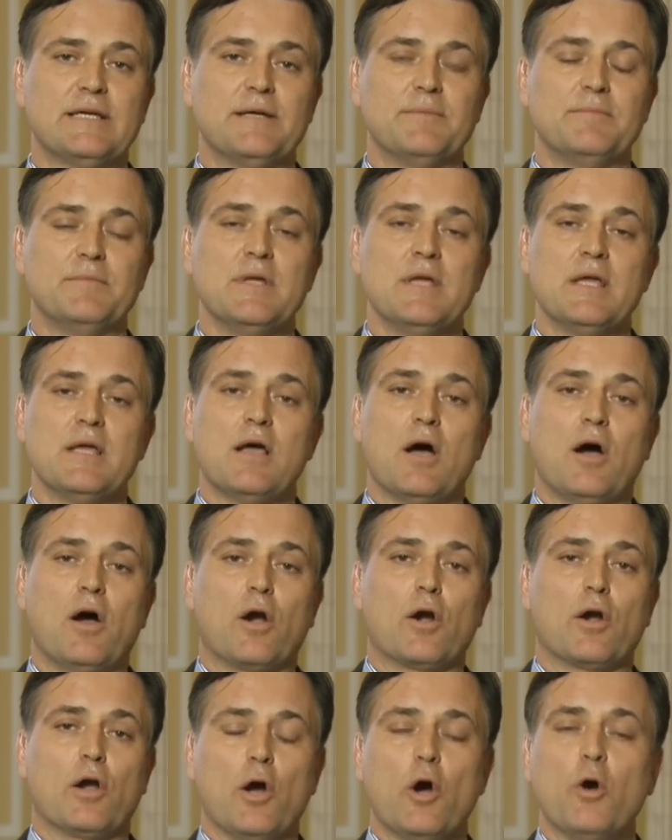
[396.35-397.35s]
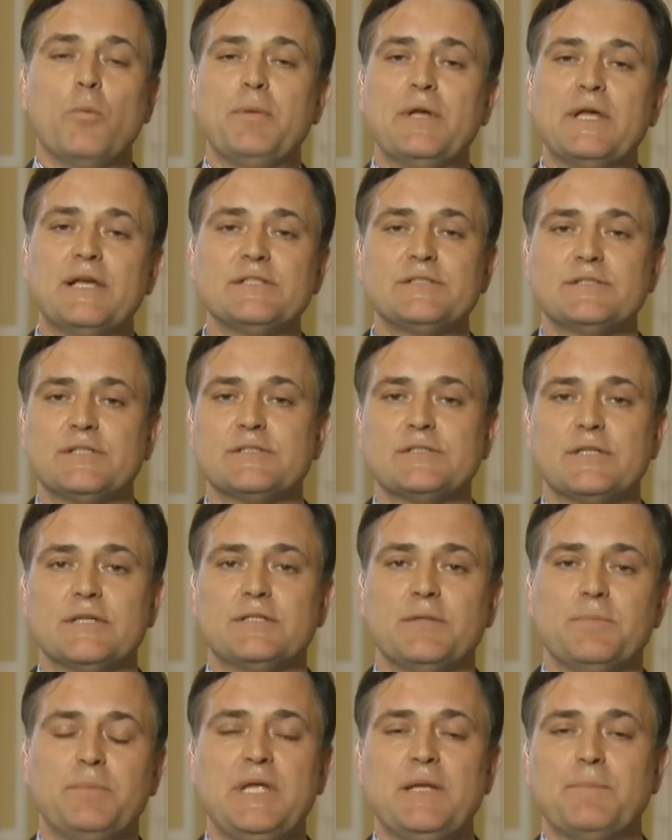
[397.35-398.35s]
Um, our hope is is
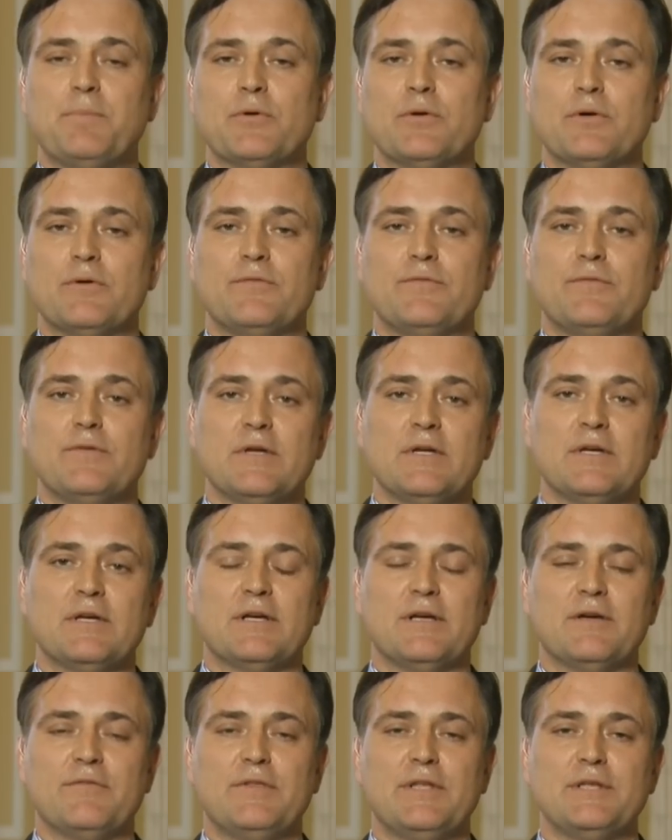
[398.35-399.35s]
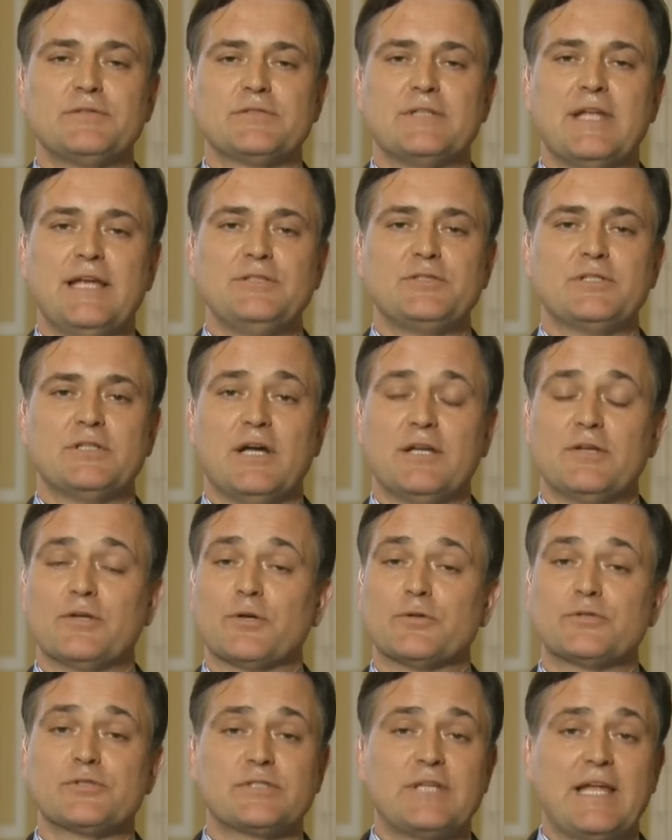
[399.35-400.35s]
that the people of, of this nation
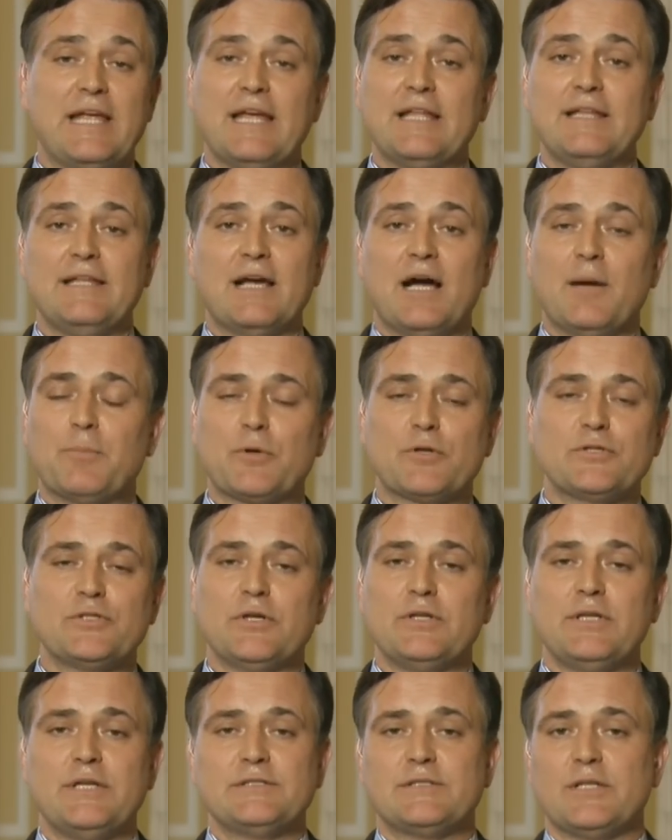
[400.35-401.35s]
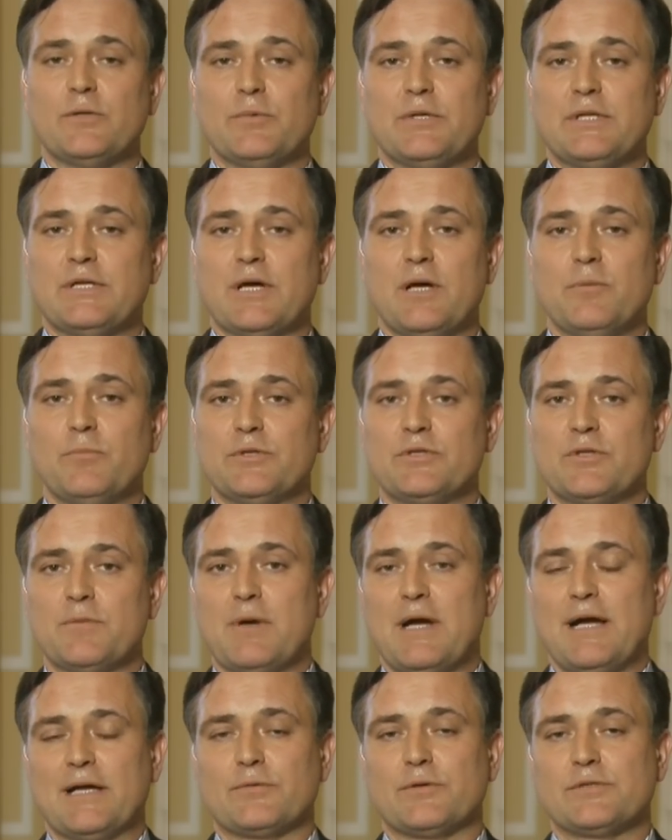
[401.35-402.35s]
understand the opportunities that would come with
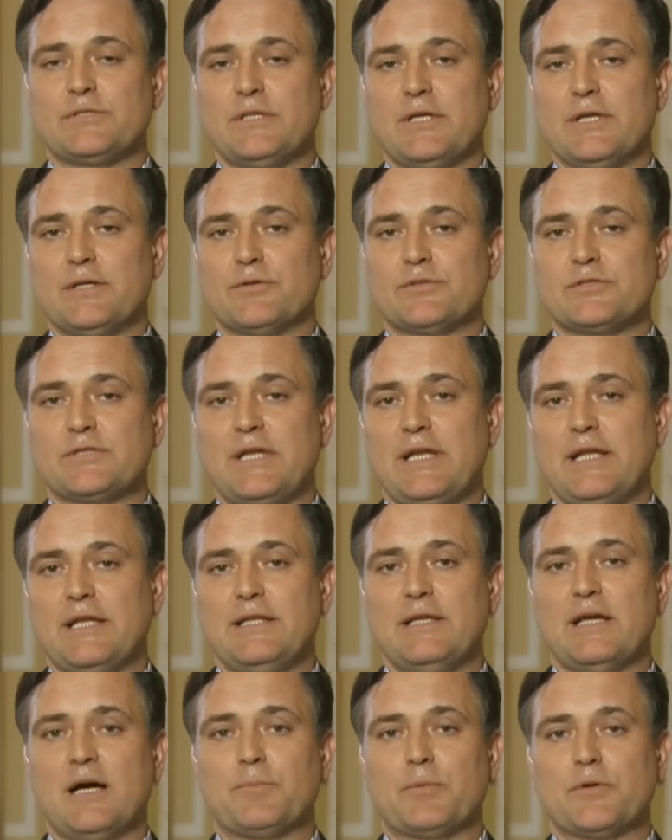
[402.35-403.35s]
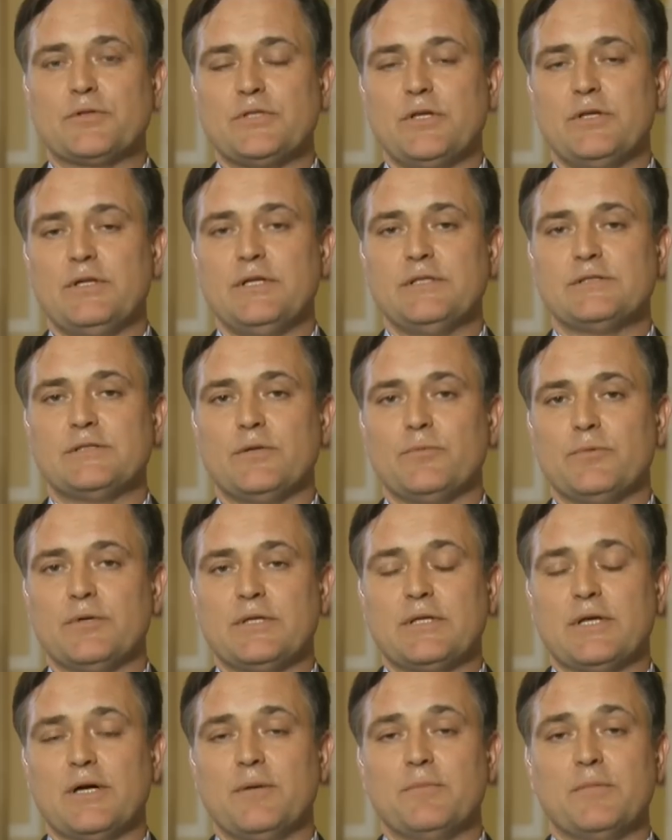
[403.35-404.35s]
democracy, understand the opportunities that
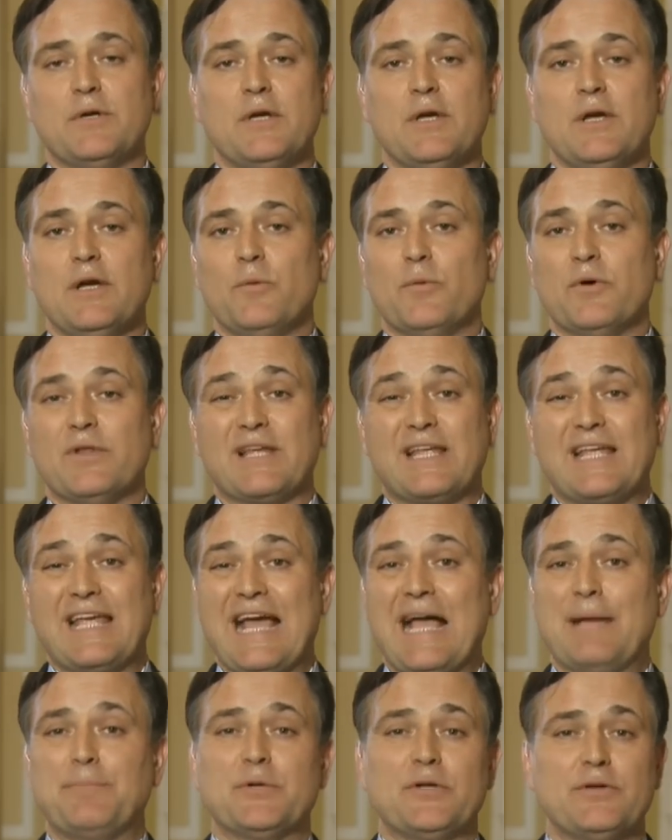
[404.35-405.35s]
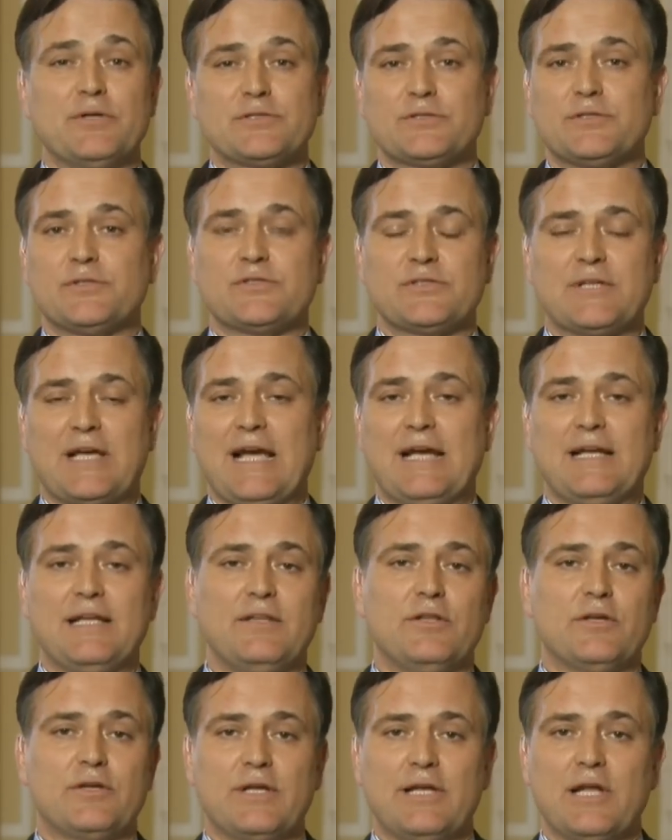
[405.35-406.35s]
would come with a capitalist society
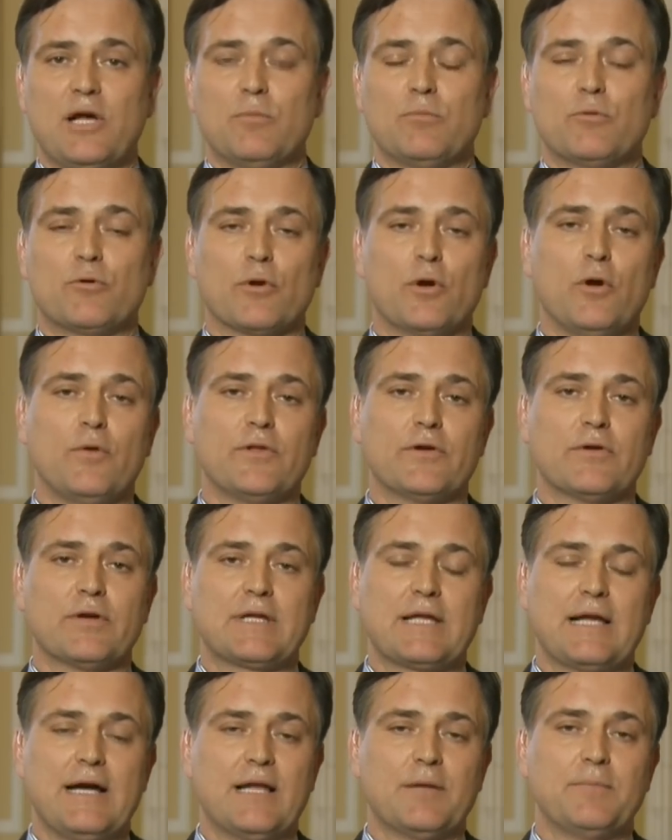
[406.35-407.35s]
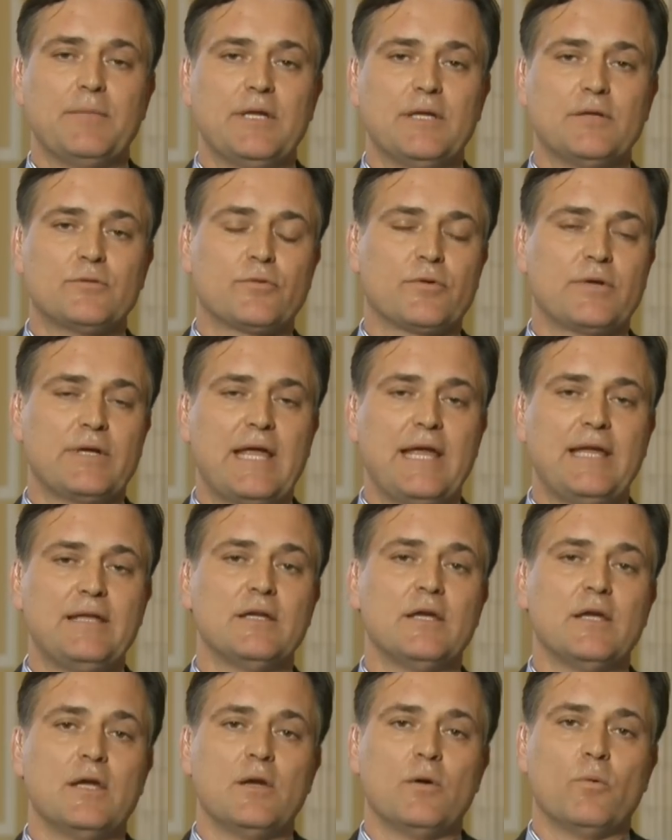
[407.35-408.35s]
that could help grow their economy and create
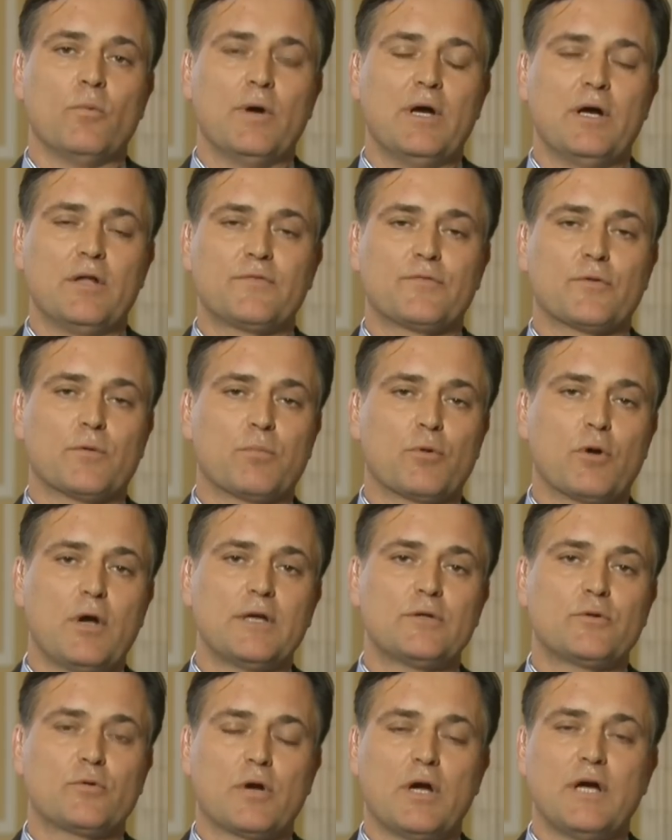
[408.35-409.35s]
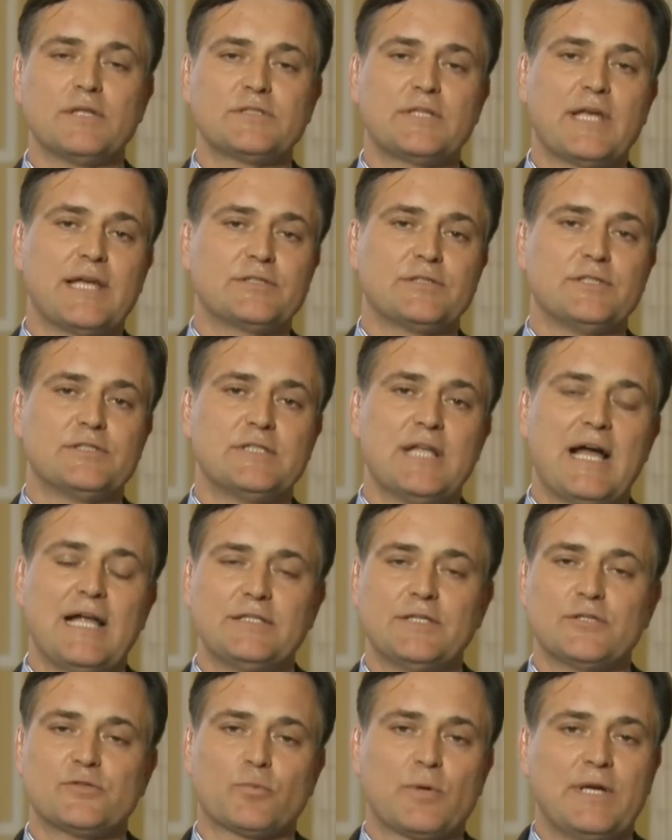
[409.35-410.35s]
wealth for broad cross sections,
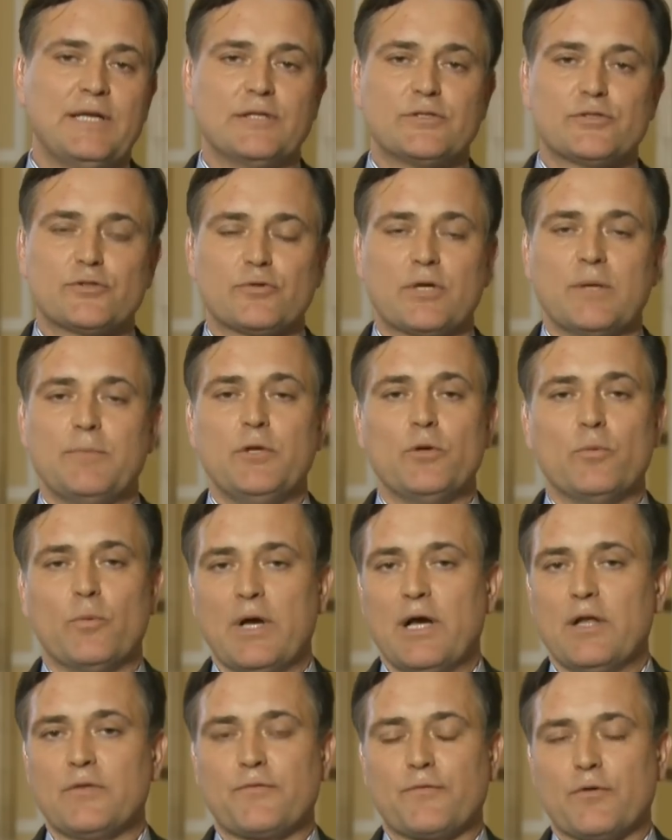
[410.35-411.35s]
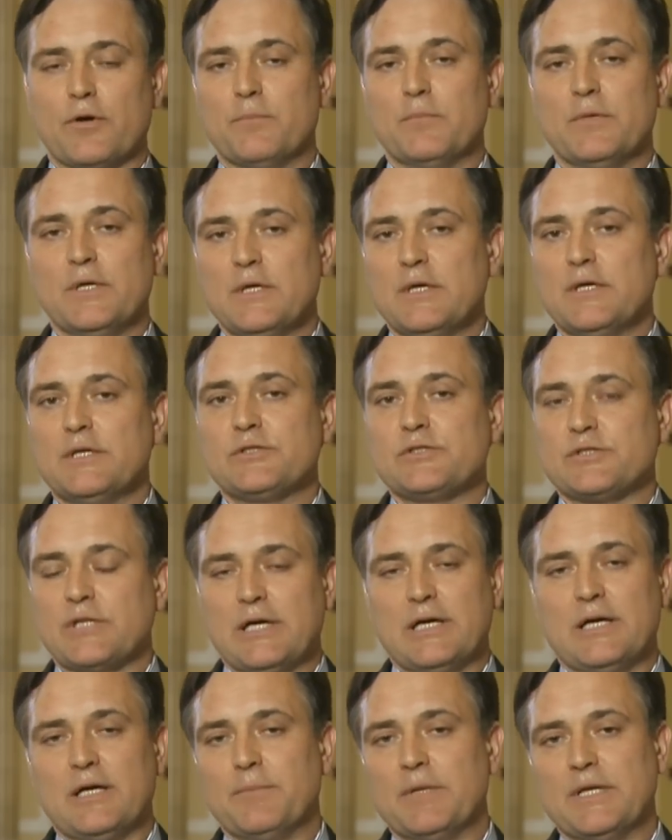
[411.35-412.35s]
not just redistribute wealth from
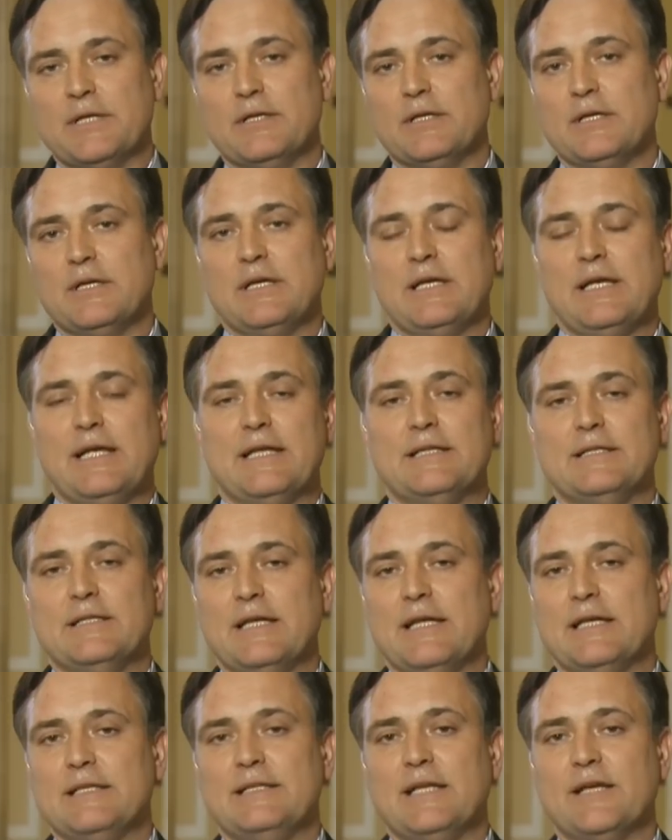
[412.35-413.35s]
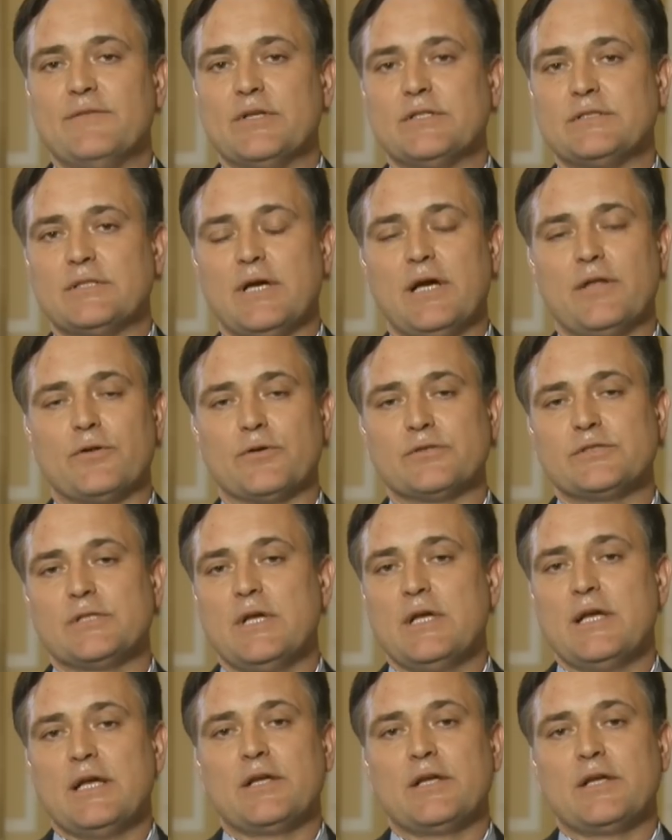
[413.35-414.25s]
some and and, and give it to others.